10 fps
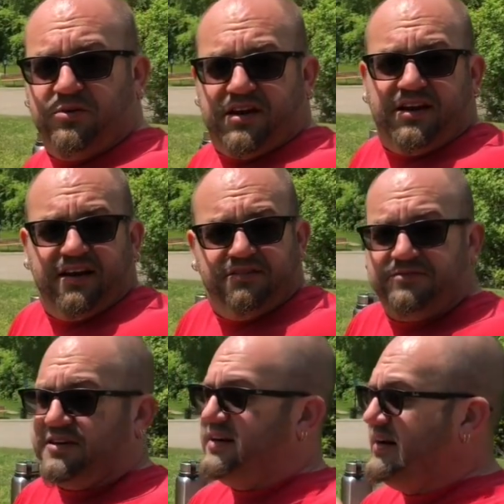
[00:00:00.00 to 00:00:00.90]
what kind of
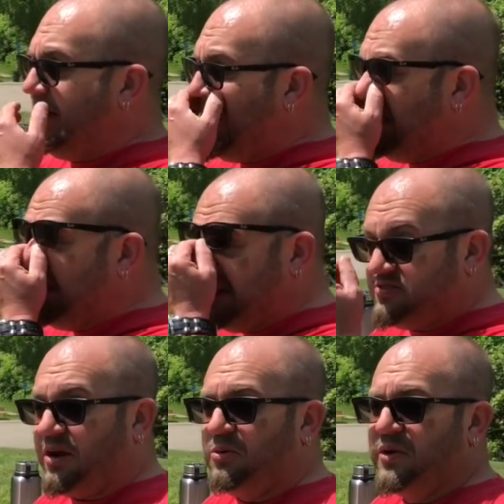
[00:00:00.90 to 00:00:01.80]
uh,
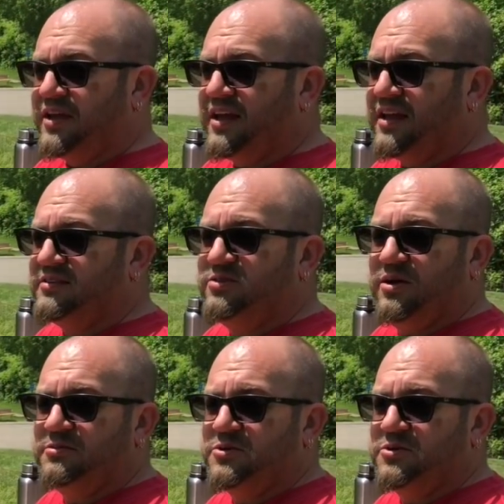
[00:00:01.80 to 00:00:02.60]
trouble we can get into. I'm